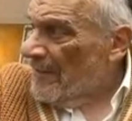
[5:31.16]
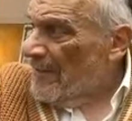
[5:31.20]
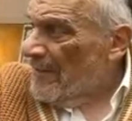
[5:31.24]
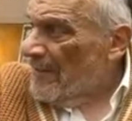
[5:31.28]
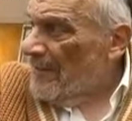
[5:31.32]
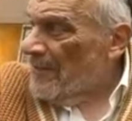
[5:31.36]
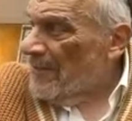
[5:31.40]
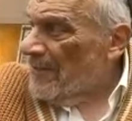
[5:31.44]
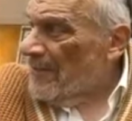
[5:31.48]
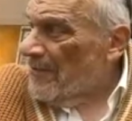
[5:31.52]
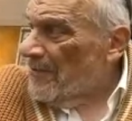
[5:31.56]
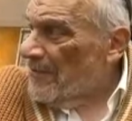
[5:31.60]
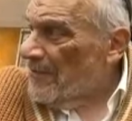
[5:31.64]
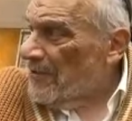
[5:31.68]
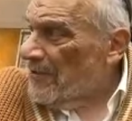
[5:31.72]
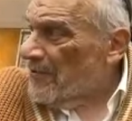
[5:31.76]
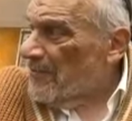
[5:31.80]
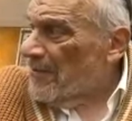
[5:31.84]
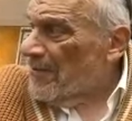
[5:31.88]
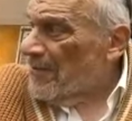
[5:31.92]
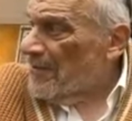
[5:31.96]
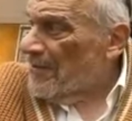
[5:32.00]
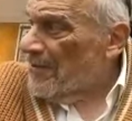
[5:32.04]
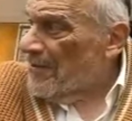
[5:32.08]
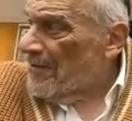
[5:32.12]
even though
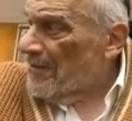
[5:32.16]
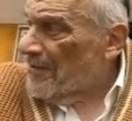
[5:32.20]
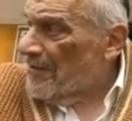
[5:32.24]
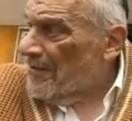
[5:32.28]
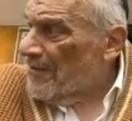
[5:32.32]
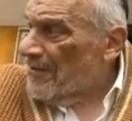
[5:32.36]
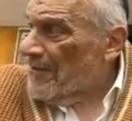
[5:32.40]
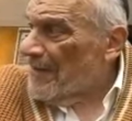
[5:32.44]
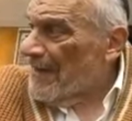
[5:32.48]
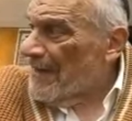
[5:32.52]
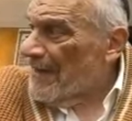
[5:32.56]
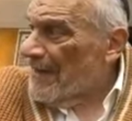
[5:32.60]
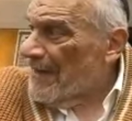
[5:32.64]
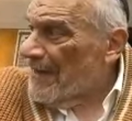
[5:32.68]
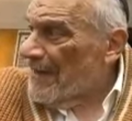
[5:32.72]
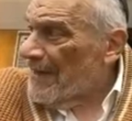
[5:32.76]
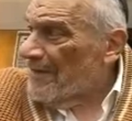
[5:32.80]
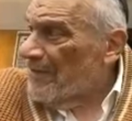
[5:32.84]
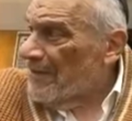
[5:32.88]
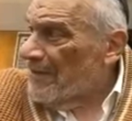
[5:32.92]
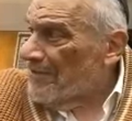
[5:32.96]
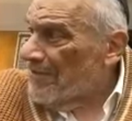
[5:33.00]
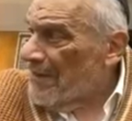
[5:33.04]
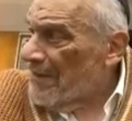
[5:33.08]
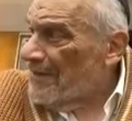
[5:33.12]
Shemitah was not
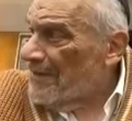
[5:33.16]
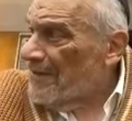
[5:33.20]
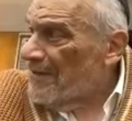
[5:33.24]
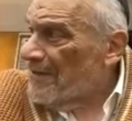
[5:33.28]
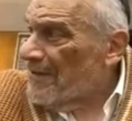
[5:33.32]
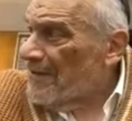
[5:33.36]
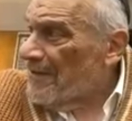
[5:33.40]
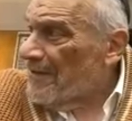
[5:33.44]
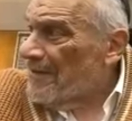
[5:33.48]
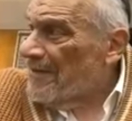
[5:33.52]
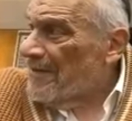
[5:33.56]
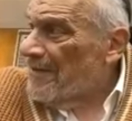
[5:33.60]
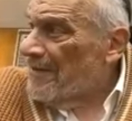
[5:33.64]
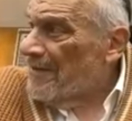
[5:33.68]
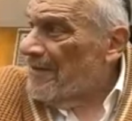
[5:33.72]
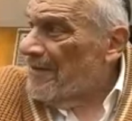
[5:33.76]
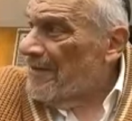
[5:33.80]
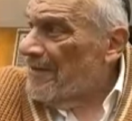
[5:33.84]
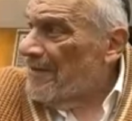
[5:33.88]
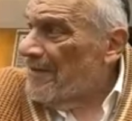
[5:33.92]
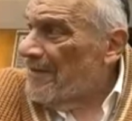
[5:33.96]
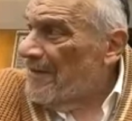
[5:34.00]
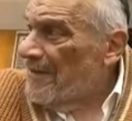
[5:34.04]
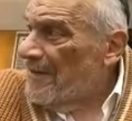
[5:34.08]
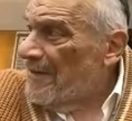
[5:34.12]
Midoraisa,
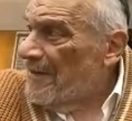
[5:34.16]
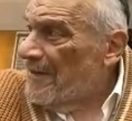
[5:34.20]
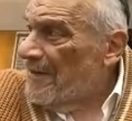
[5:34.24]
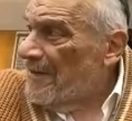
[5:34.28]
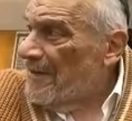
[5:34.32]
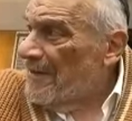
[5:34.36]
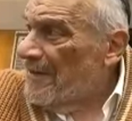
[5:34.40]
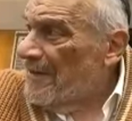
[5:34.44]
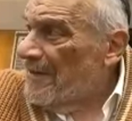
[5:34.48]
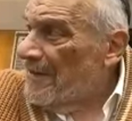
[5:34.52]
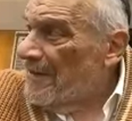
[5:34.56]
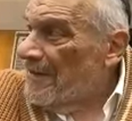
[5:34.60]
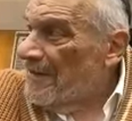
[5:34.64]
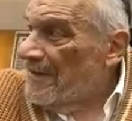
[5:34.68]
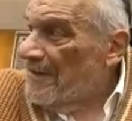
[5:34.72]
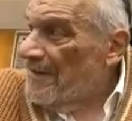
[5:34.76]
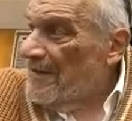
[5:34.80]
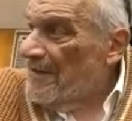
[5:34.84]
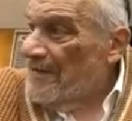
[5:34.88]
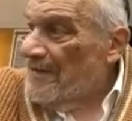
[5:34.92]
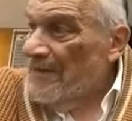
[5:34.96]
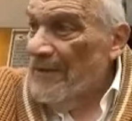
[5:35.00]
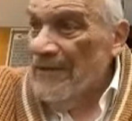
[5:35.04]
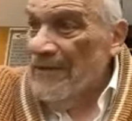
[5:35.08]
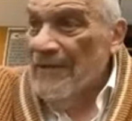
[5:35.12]

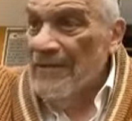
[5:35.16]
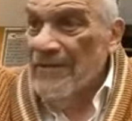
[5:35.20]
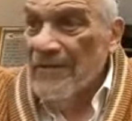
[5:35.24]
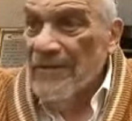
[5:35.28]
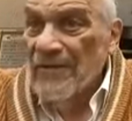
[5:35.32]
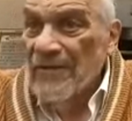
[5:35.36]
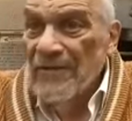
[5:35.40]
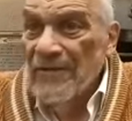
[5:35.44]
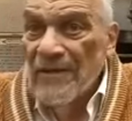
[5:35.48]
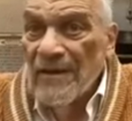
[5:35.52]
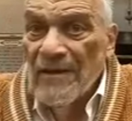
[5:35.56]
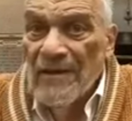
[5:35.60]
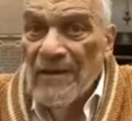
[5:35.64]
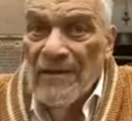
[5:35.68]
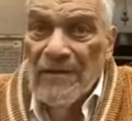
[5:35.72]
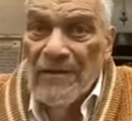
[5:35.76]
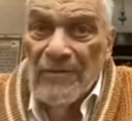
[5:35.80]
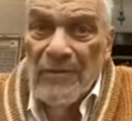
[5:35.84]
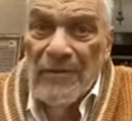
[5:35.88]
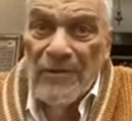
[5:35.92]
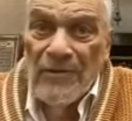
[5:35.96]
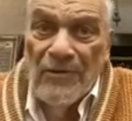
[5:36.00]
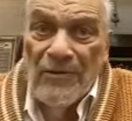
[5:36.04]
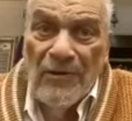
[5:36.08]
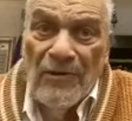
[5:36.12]
because you
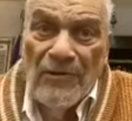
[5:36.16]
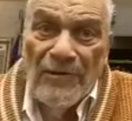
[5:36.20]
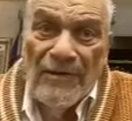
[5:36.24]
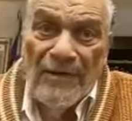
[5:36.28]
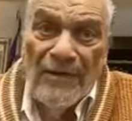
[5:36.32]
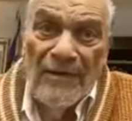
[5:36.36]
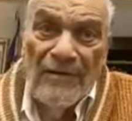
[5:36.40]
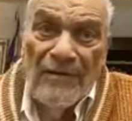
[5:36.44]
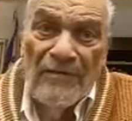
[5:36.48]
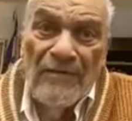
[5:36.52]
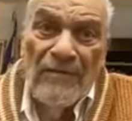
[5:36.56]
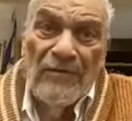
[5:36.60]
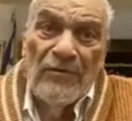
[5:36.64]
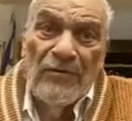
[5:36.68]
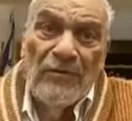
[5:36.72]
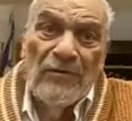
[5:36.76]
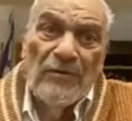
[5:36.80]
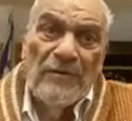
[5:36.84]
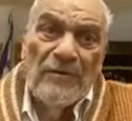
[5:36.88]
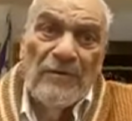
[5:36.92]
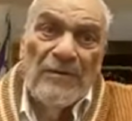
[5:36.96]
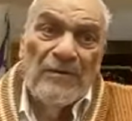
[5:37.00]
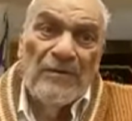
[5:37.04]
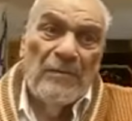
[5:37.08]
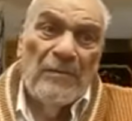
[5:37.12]
needed a majority of the
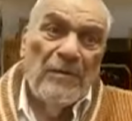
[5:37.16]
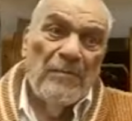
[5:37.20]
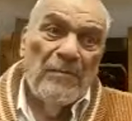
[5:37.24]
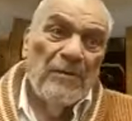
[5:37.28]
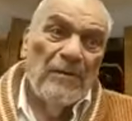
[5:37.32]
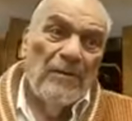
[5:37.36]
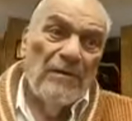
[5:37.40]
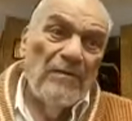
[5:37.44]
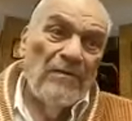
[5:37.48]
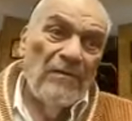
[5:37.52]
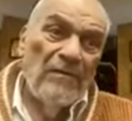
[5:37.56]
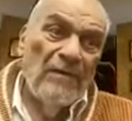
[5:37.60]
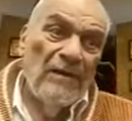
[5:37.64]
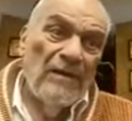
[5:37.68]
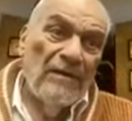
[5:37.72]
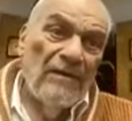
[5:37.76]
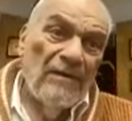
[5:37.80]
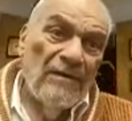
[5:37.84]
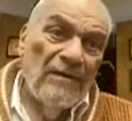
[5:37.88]
Jewish people living in